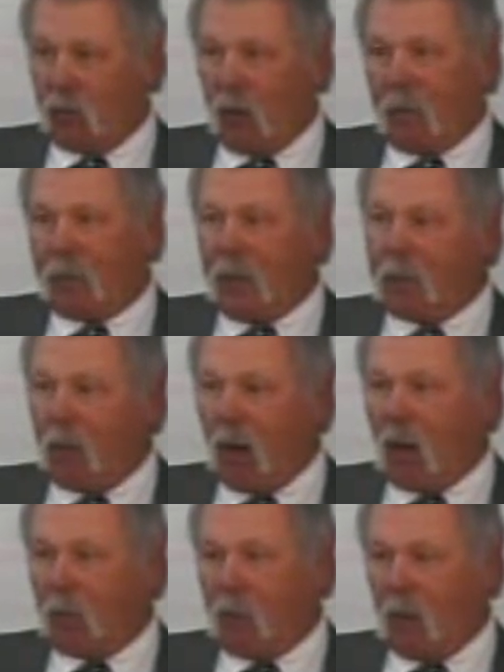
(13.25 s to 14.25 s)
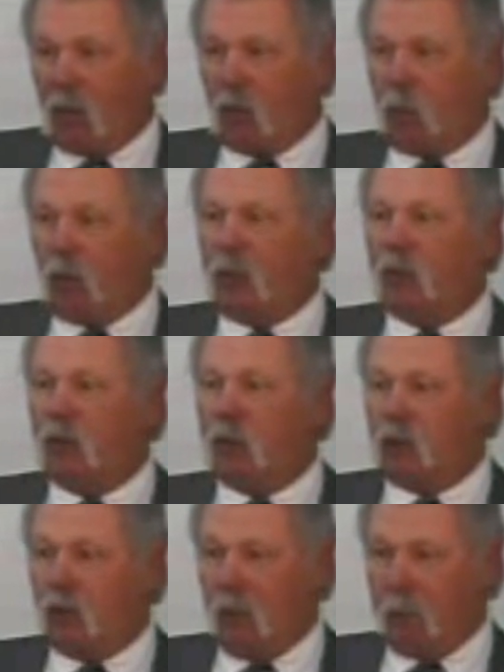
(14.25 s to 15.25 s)
They dropped napalm on the bridge
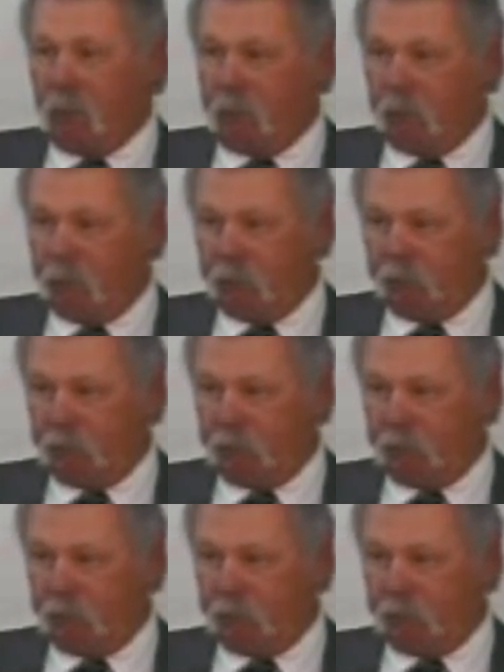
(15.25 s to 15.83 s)
of the ship.